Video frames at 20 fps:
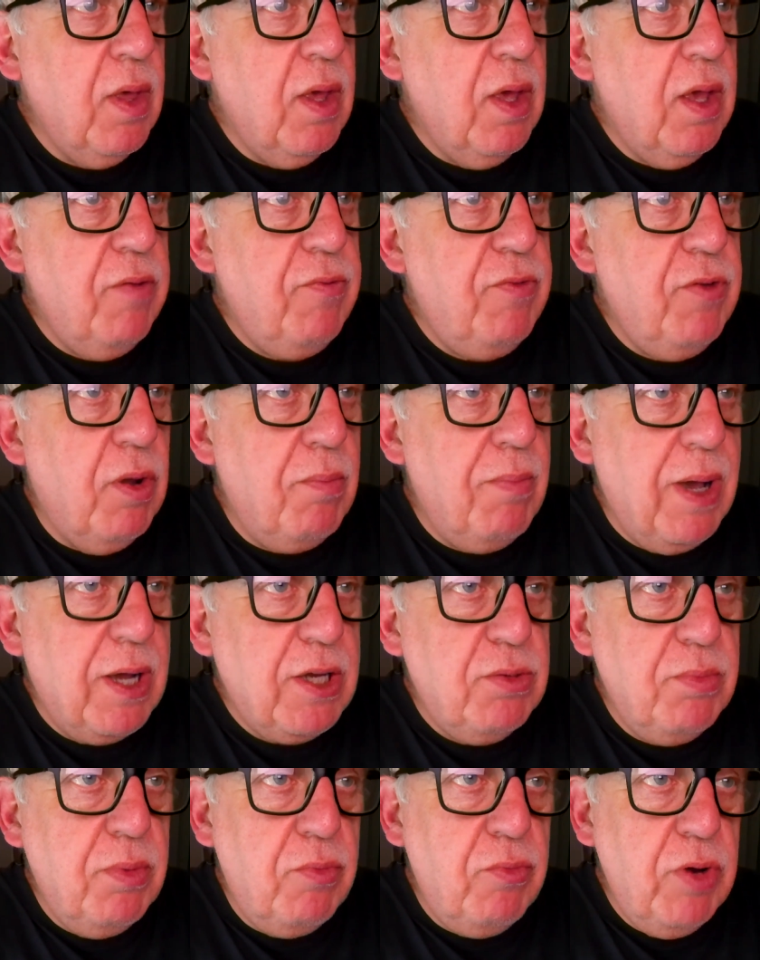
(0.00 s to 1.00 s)
if your
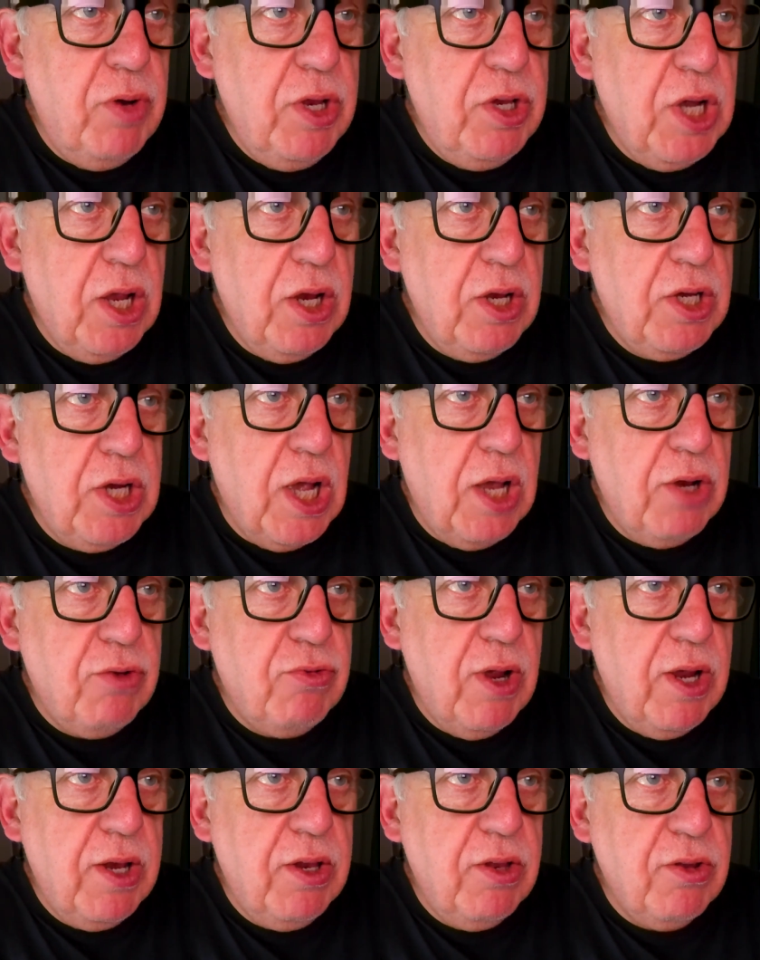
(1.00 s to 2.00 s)
maximum
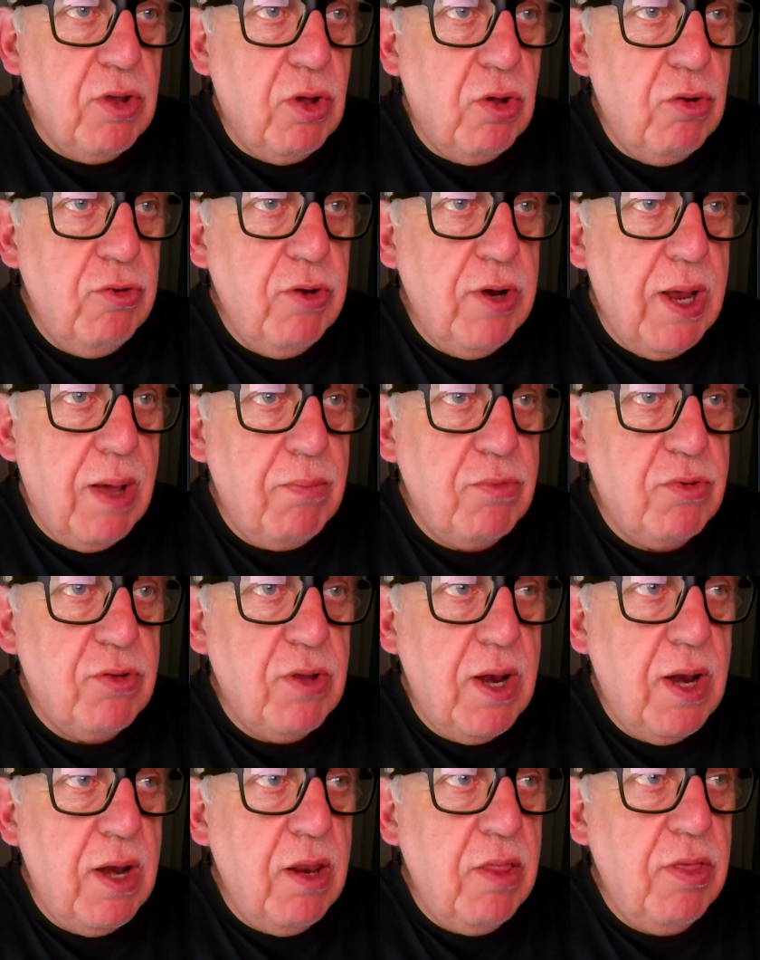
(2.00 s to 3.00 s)
recharge rate is 100 amps,
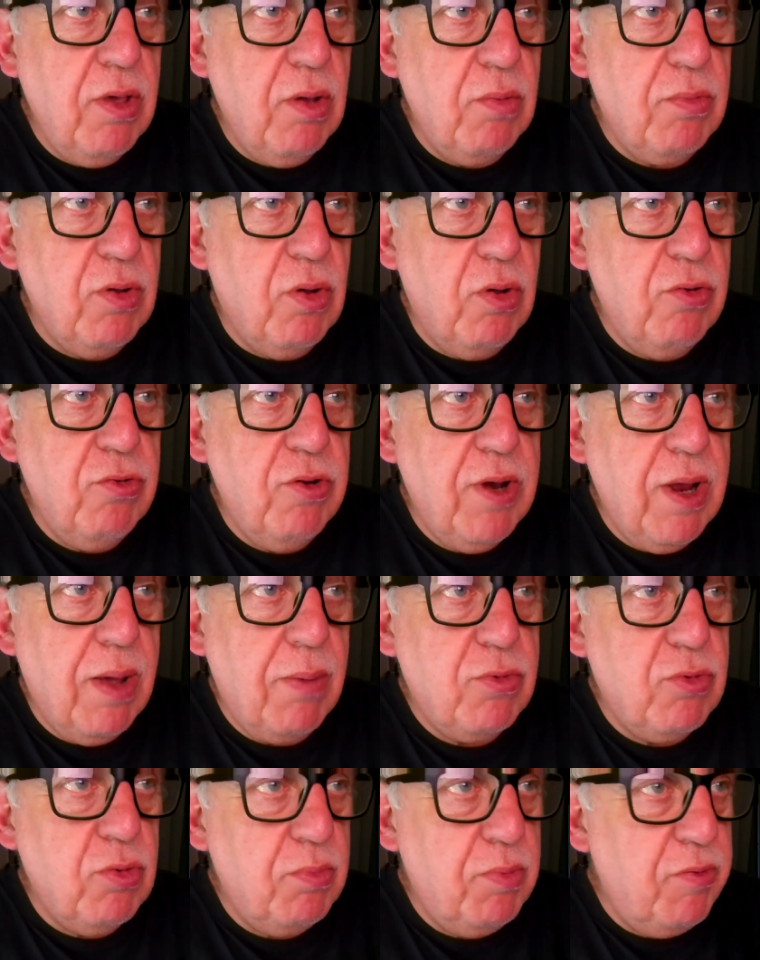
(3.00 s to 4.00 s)
then anything up to 100
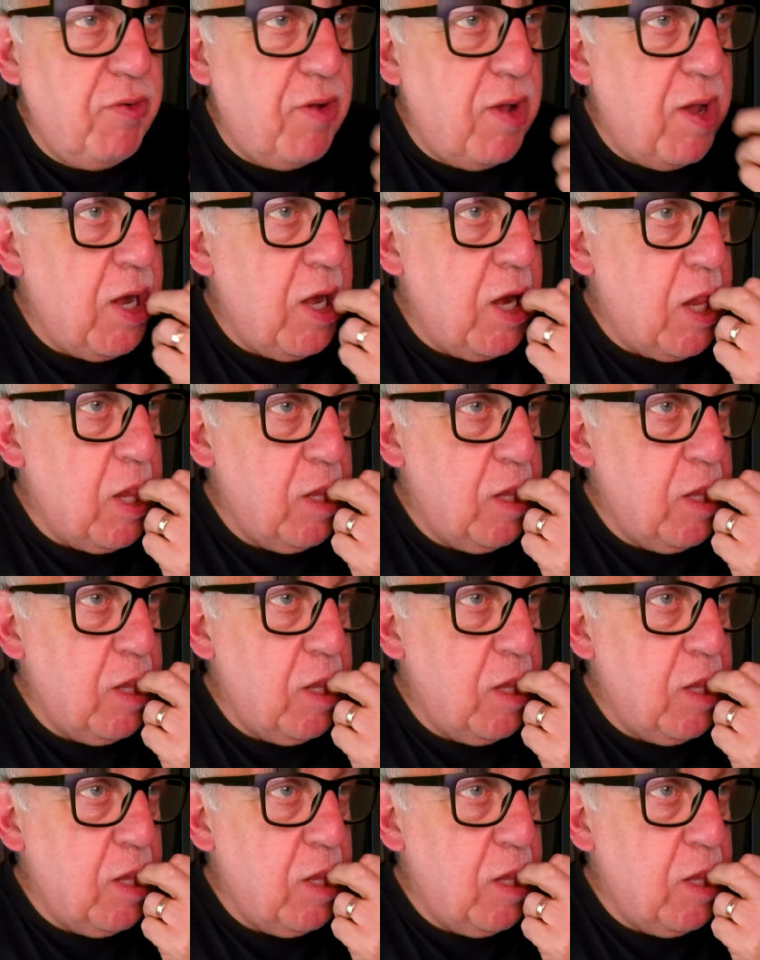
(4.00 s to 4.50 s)
amps will be fine.